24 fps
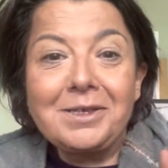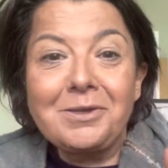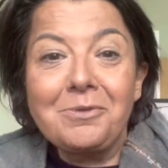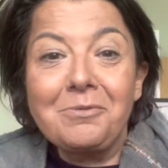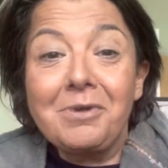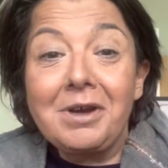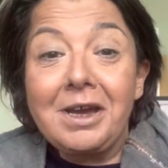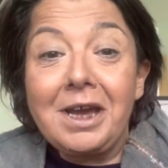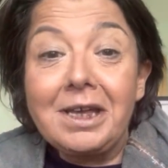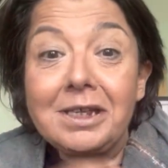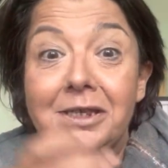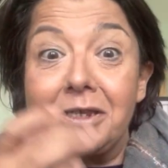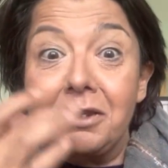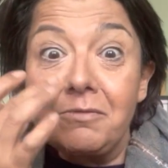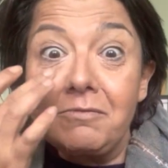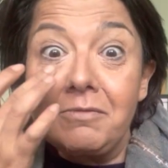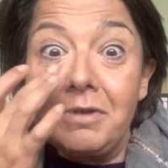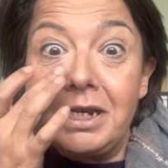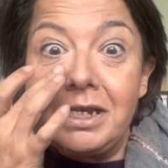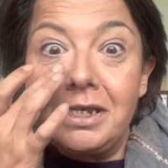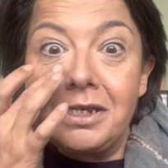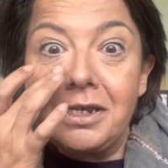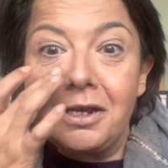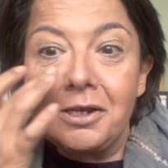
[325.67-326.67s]
so I had to
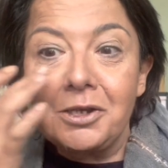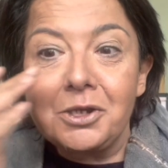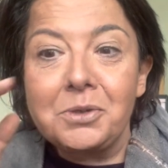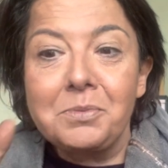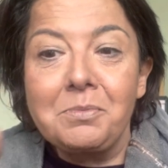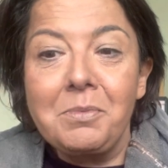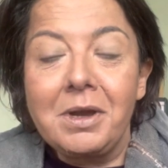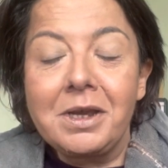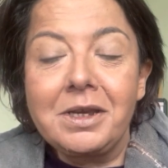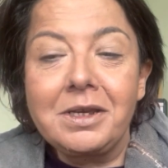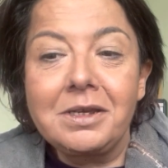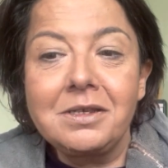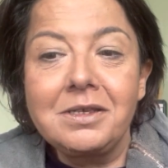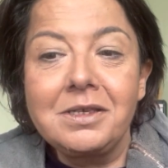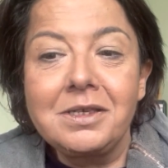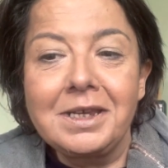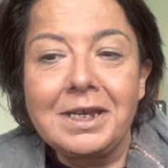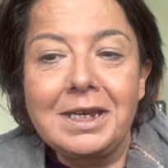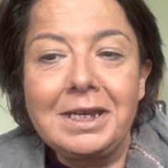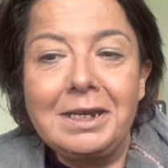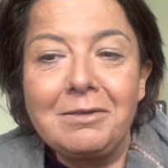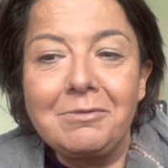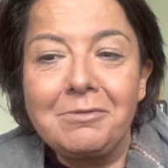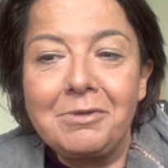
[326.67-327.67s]
retouch my
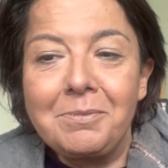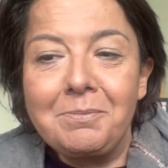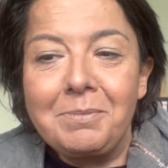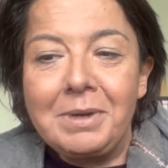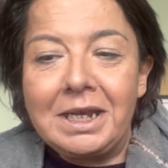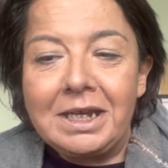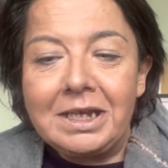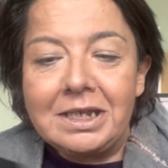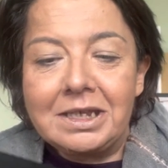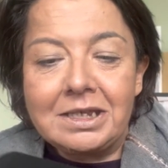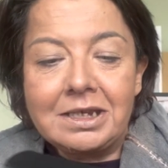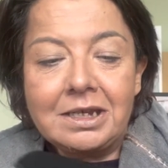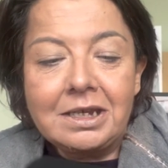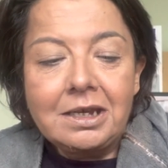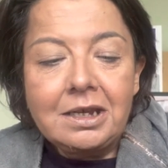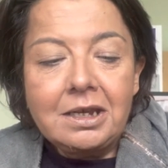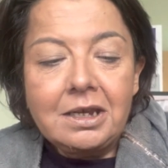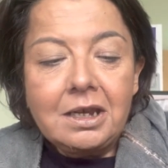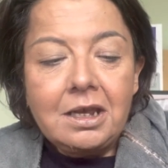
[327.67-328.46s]
concealer a bit.